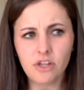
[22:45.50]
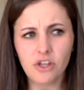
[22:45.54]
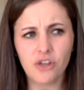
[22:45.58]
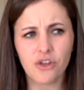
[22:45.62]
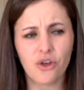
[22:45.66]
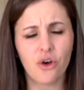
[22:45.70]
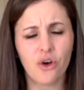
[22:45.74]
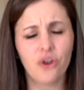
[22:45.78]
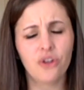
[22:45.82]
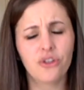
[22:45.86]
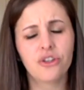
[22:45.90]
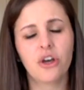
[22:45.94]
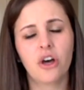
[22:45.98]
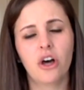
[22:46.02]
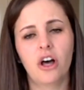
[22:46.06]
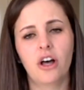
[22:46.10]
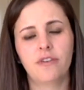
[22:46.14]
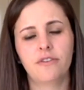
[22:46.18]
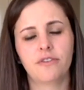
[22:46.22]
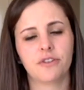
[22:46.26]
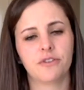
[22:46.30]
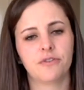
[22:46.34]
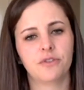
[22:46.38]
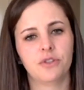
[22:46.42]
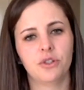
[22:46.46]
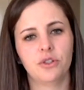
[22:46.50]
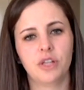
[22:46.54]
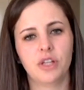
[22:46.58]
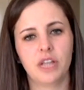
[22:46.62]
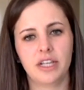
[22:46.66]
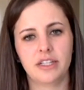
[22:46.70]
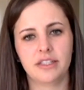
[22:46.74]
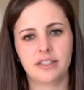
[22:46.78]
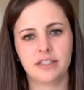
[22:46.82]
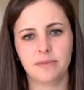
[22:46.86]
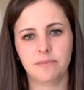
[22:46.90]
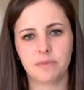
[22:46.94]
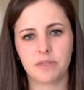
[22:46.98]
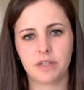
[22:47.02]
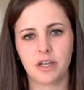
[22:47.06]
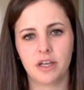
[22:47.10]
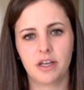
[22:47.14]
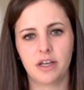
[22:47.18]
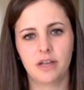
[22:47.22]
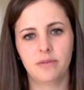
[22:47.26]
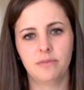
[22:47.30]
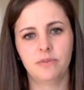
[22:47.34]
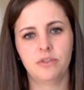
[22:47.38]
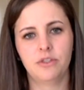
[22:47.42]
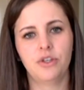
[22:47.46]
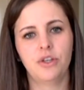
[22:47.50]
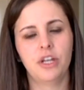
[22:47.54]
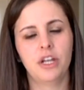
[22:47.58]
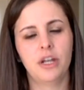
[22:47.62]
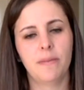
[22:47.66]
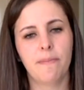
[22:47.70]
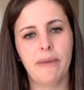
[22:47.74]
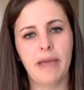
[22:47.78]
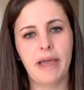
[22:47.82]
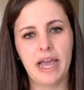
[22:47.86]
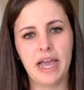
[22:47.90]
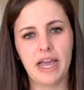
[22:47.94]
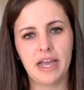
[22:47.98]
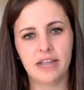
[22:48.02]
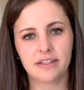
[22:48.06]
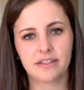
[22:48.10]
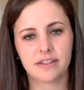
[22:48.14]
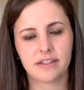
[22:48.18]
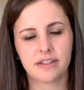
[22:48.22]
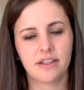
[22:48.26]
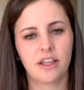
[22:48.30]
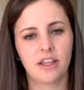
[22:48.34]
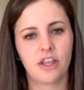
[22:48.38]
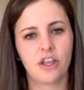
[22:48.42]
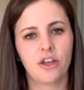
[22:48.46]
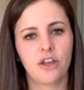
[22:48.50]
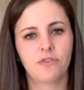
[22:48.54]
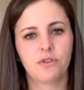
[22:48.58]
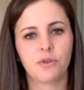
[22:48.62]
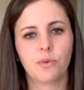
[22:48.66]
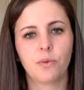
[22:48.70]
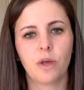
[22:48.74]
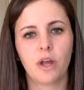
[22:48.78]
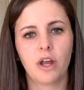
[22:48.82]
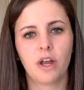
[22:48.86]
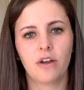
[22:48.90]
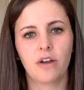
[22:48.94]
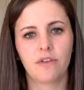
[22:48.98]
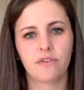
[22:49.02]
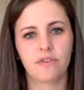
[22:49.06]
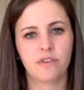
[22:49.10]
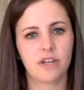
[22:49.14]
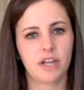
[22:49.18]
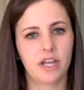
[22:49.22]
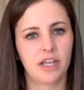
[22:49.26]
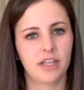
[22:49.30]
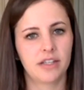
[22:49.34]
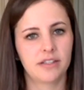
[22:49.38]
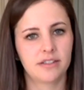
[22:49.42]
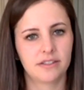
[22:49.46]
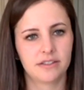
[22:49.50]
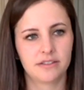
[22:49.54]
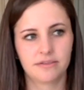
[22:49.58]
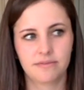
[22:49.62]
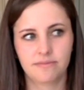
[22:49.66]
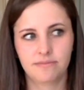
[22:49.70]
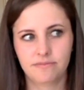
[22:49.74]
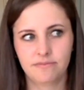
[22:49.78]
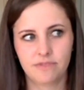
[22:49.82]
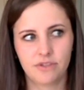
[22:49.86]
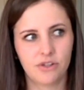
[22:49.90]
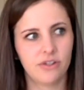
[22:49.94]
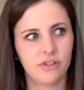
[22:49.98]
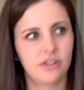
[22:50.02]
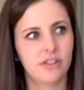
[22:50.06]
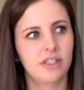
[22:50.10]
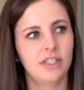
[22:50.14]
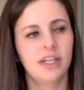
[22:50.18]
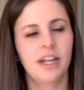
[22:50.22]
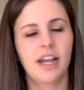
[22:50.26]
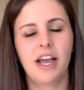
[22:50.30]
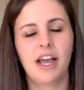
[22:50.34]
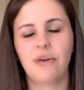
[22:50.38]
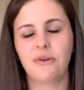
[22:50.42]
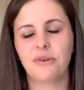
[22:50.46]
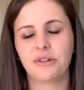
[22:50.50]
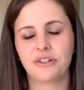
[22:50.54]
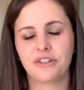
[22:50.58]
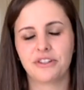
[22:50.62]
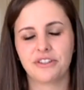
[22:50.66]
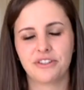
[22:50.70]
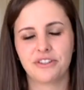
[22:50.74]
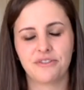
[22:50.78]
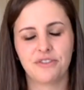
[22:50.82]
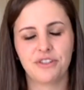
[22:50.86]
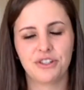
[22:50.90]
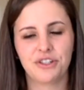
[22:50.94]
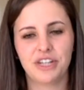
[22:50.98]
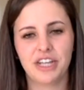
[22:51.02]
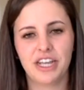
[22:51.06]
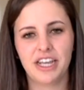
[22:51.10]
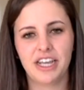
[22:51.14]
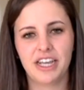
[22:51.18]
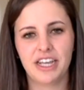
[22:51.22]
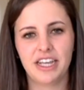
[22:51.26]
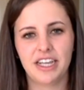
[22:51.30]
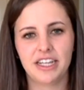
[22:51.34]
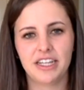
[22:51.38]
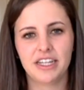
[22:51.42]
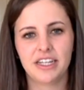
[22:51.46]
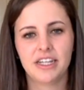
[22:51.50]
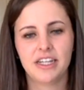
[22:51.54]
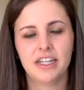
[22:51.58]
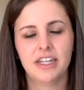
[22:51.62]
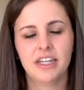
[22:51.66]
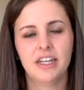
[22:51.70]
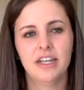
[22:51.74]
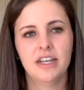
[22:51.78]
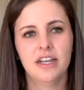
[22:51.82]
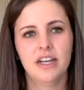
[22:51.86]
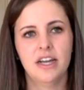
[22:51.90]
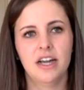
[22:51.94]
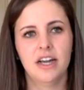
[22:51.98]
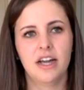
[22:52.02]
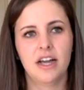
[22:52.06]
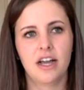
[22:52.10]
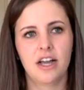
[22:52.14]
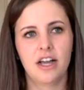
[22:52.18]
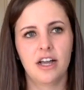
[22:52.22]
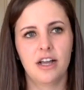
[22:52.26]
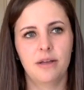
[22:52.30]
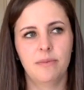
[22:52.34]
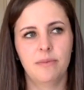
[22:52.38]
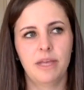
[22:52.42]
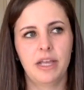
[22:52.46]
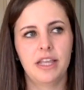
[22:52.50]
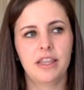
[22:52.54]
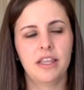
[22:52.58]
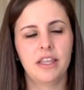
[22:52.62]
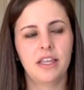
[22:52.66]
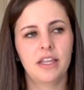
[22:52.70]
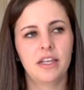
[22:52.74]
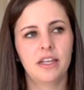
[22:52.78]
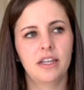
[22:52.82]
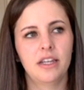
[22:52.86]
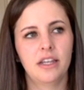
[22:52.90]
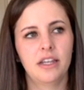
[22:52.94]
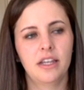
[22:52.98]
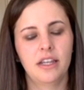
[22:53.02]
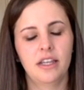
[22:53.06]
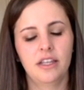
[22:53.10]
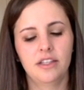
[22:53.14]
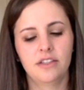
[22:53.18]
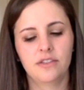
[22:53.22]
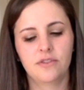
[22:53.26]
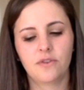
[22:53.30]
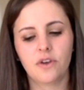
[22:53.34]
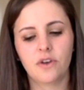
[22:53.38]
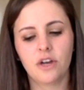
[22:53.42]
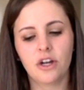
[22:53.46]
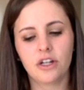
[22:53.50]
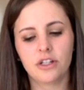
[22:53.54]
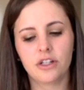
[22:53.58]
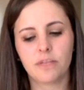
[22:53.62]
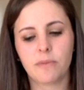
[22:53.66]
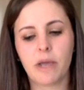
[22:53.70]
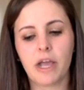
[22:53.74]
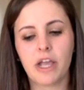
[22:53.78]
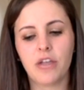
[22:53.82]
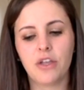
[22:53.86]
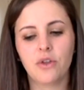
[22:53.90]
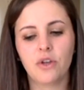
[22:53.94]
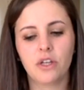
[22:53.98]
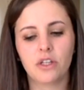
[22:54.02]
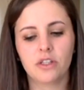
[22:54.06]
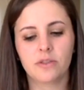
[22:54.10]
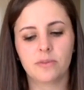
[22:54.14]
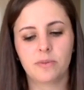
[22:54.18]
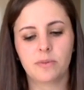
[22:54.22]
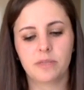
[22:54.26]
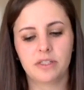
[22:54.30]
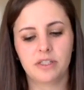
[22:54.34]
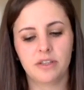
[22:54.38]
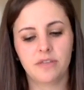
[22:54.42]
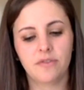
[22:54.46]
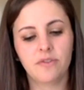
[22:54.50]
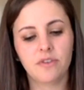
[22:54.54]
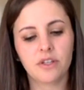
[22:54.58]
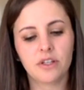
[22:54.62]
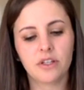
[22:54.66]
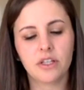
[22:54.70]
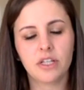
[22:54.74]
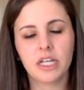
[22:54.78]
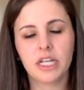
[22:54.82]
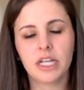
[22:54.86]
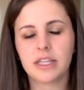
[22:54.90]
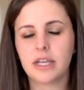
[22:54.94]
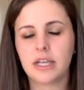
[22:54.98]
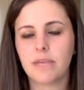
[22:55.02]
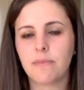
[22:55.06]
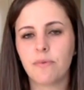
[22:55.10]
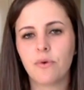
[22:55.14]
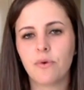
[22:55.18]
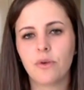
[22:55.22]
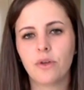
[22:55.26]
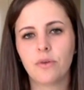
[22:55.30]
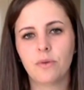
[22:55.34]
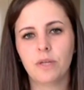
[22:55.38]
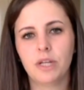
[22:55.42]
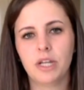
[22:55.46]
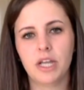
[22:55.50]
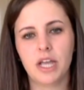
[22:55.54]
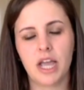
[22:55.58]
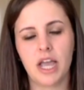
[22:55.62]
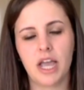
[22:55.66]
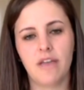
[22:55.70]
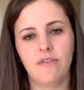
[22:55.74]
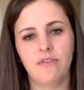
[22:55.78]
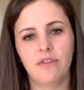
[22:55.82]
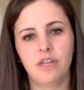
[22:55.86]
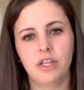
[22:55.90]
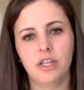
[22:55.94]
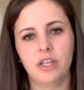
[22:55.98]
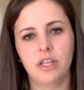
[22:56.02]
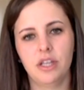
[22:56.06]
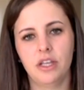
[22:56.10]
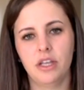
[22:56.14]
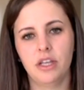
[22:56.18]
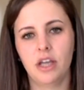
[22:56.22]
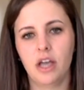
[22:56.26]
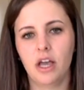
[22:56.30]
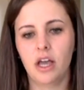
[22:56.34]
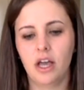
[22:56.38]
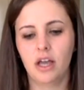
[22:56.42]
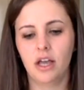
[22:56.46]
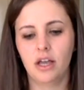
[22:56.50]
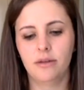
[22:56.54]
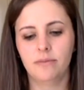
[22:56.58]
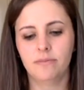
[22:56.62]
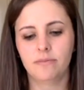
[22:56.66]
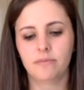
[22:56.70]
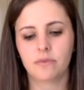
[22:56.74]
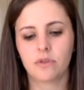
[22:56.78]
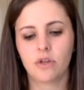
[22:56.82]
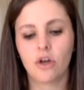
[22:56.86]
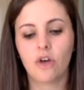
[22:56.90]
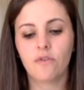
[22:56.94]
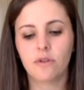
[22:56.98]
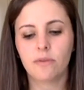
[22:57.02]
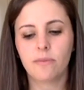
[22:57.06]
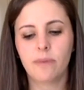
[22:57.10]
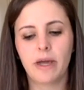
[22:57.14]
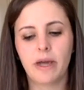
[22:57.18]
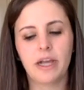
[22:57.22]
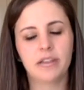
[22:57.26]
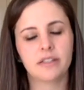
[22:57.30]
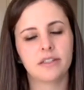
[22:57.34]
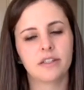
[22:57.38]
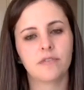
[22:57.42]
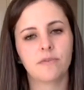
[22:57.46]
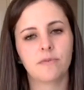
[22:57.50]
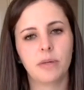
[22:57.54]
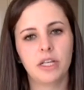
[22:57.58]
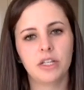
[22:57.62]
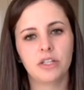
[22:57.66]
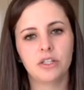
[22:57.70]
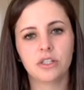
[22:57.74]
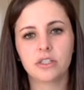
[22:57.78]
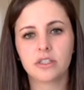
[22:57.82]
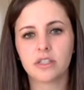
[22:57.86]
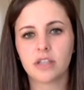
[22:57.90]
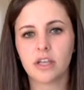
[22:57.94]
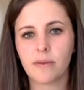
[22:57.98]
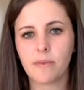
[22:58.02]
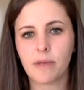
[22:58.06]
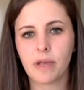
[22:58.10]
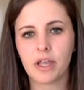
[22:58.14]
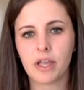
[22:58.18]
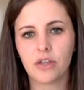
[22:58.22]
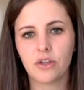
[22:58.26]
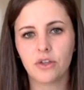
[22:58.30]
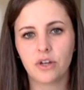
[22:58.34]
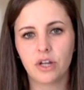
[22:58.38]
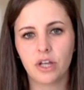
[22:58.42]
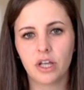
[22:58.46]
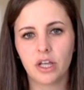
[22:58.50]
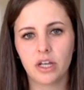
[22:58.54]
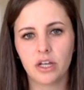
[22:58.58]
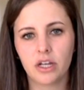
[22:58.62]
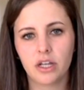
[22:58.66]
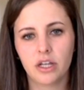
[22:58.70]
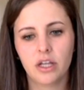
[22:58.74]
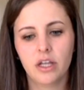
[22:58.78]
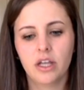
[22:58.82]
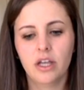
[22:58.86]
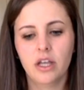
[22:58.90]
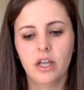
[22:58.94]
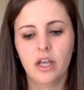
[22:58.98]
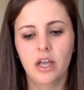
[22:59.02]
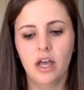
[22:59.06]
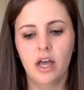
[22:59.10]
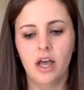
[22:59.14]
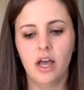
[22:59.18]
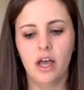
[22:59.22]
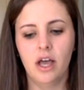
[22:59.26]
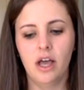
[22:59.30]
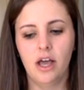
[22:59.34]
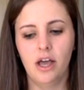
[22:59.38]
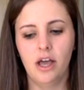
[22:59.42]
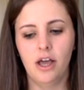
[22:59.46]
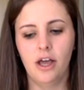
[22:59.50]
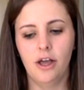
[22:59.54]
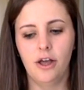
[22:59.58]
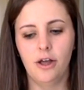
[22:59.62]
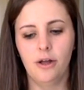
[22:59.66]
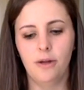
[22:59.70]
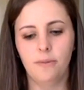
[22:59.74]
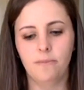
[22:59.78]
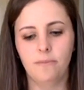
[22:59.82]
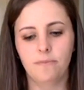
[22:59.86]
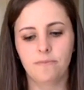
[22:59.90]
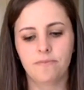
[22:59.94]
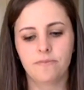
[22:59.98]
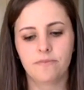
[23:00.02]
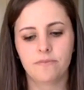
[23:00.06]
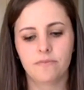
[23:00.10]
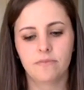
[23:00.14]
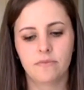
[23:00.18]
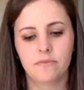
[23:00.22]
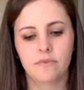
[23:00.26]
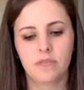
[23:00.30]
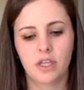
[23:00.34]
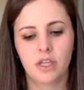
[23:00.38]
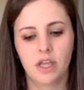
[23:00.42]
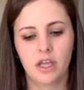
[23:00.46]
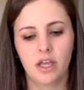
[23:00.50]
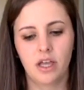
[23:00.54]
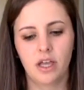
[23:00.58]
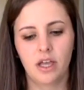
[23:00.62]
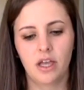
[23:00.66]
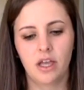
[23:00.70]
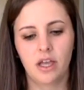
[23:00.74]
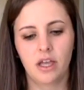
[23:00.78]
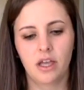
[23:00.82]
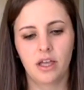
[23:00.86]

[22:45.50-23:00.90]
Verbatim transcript: cold cough or flu like symptoms. You get a mask that you have to wear for the next 13 hours of your day. Um, and then, as far as my unit specifically, at that point, we didn't have any um, COVID positive patients on my unit. Um, the